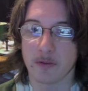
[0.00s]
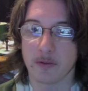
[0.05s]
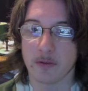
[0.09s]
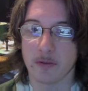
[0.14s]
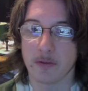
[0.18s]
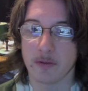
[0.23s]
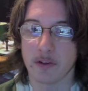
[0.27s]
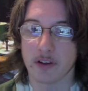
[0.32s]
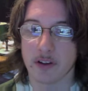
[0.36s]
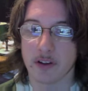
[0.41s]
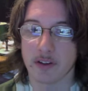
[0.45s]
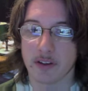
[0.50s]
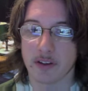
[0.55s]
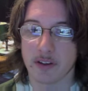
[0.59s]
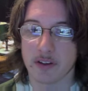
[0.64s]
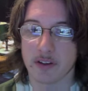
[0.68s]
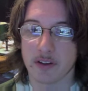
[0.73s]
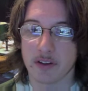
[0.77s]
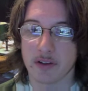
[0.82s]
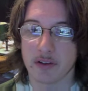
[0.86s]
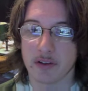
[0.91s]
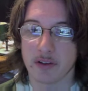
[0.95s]
feeling that
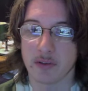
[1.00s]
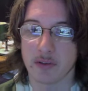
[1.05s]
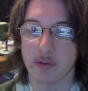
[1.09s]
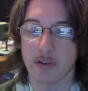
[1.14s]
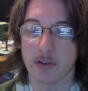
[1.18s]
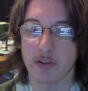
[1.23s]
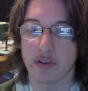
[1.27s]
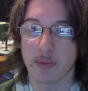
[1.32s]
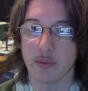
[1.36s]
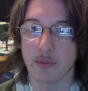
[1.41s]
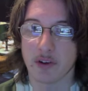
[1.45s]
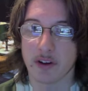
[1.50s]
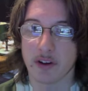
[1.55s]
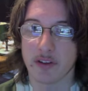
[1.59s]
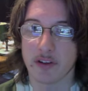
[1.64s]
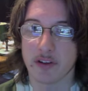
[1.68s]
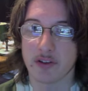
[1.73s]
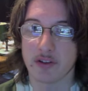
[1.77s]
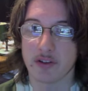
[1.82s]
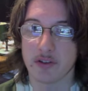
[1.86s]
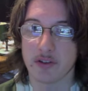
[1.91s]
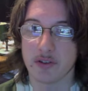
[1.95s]
the only reason why they
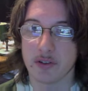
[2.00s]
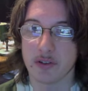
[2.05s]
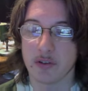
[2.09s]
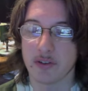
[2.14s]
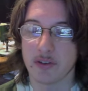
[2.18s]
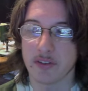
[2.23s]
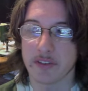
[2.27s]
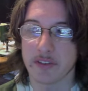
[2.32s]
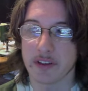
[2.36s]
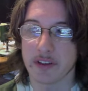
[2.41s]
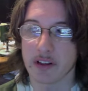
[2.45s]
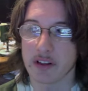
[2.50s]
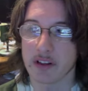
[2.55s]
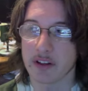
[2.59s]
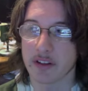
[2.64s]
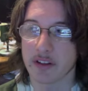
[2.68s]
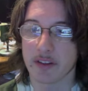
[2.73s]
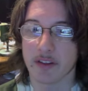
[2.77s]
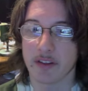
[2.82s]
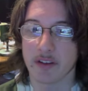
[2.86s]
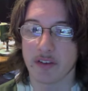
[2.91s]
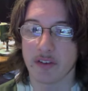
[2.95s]
should do something like
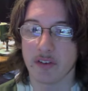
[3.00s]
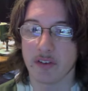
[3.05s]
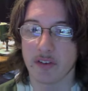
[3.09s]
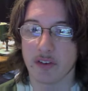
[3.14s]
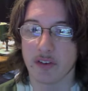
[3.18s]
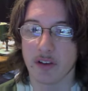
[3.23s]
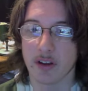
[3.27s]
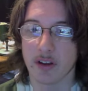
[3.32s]
this